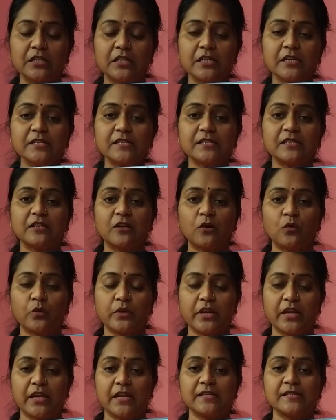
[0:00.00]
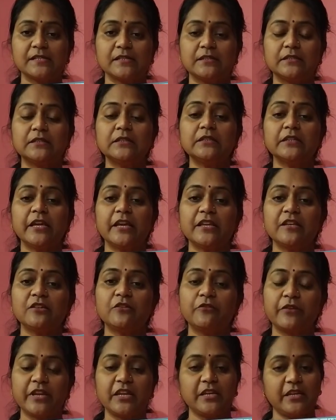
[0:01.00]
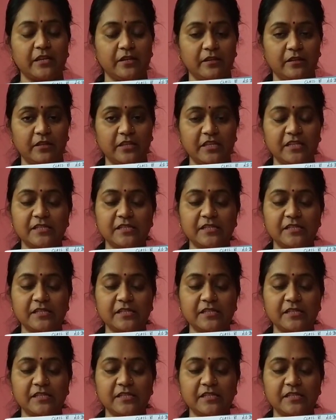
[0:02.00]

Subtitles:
is known as a ingredient.